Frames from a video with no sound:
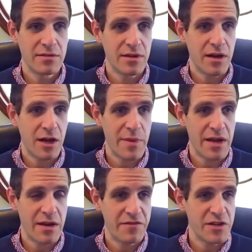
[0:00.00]

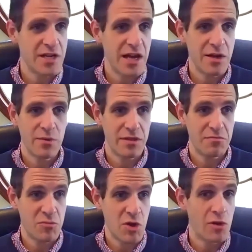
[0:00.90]
officiating with
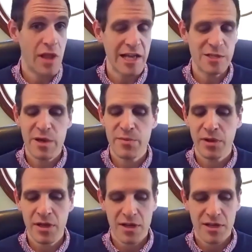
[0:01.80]
no lines
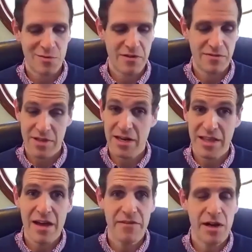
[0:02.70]
people. So we studied
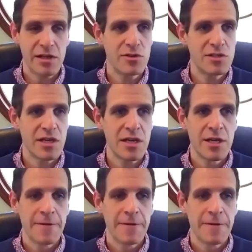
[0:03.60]
that very closely.